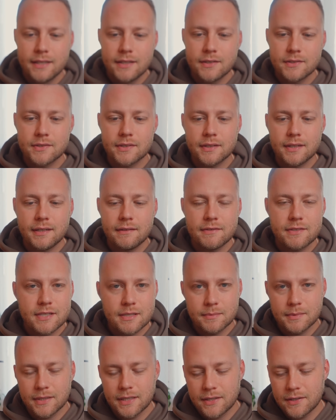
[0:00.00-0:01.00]
there's a lot of
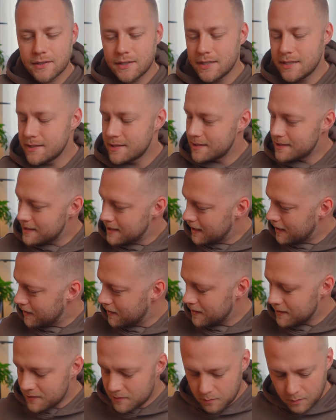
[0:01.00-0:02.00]
similarities
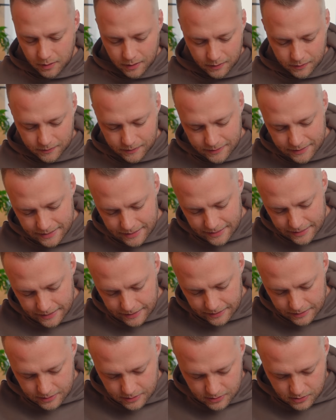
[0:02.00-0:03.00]
there as well.
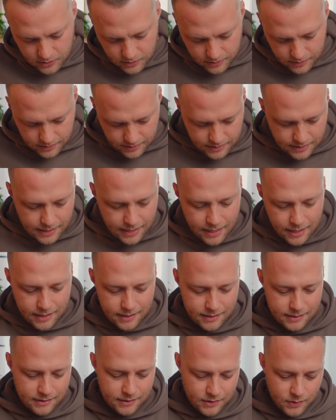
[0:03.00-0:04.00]
It's just
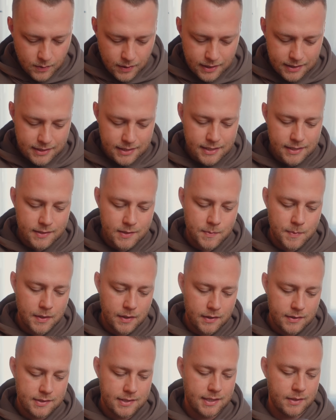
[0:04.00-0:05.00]
not quite the
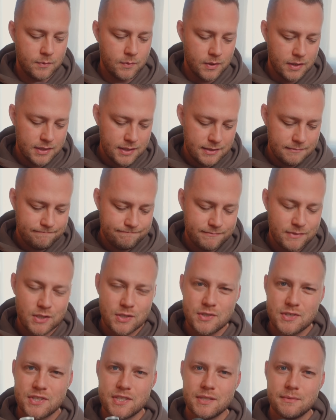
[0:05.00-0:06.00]
experience I wanted.
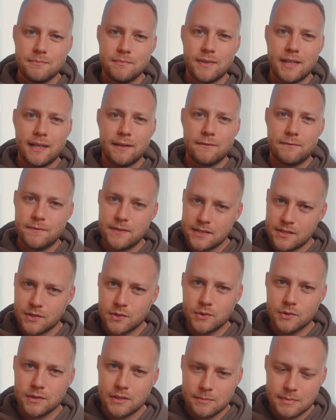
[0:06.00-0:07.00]
There's some like
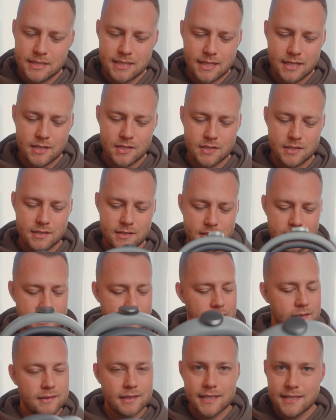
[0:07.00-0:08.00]
physical limitations,
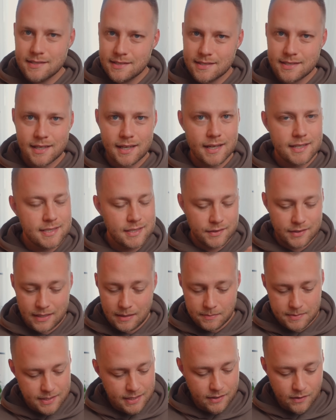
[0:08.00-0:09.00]
the lens size, I'll
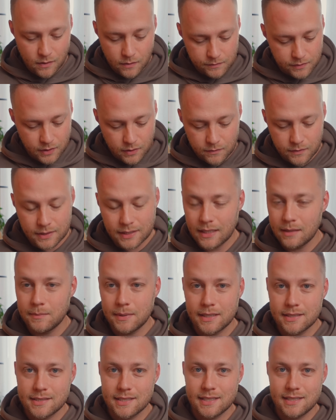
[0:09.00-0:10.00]
keep saying it over and over again
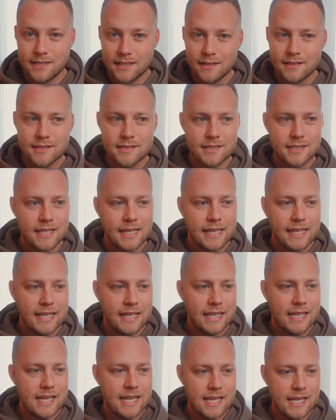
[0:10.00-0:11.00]
because it does
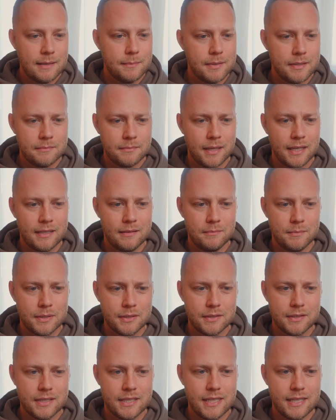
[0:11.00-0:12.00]
inhibit my
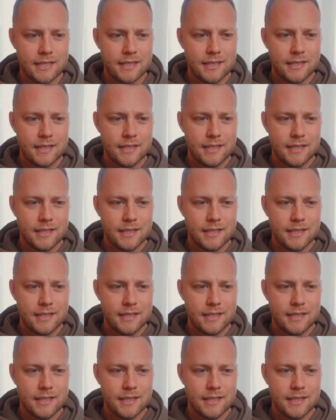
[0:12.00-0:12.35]
ability